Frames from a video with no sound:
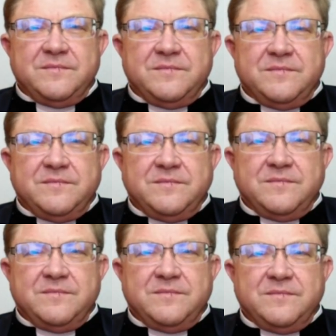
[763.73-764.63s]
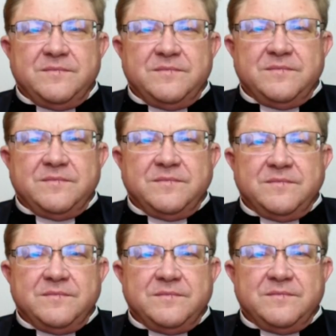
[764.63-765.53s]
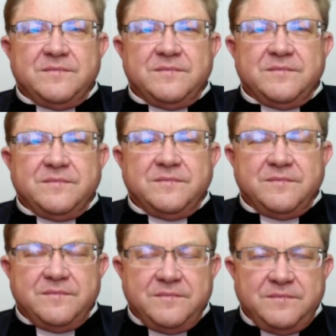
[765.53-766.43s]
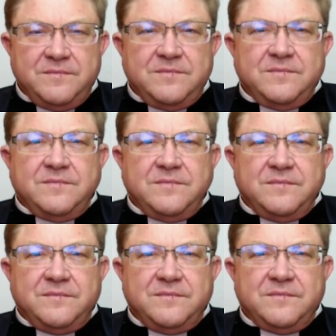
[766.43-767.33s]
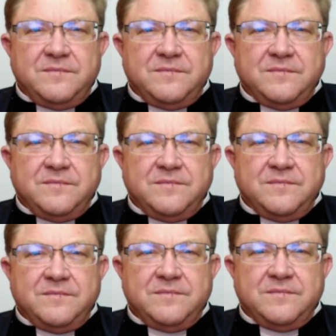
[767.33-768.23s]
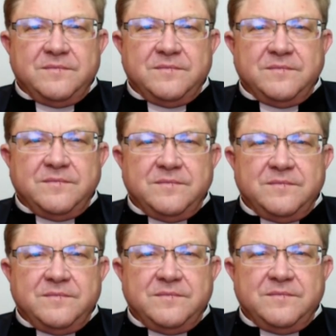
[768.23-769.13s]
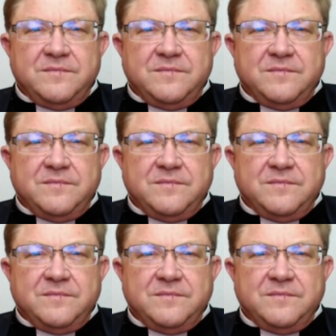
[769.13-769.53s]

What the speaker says: [no speech]